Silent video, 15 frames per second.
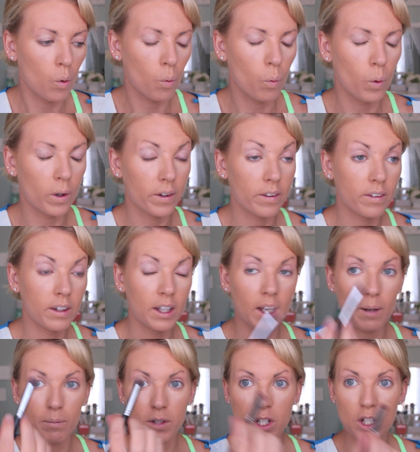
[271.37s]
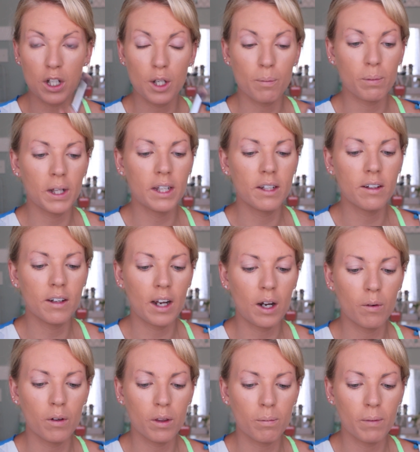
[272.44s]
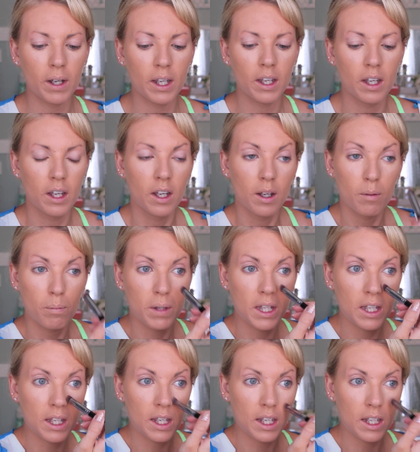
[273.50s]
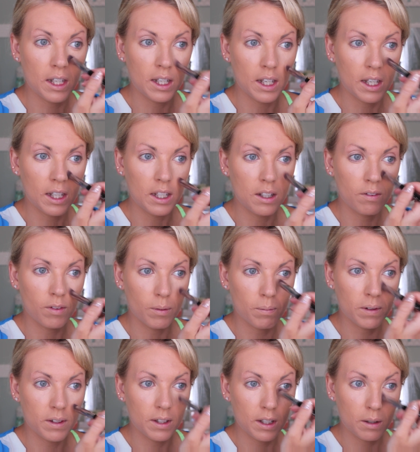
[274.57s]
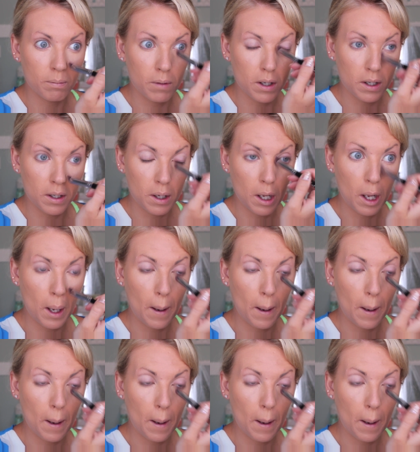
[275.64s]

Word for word: We'll see. I'm just gonna blend it out with my P88 from Sigma.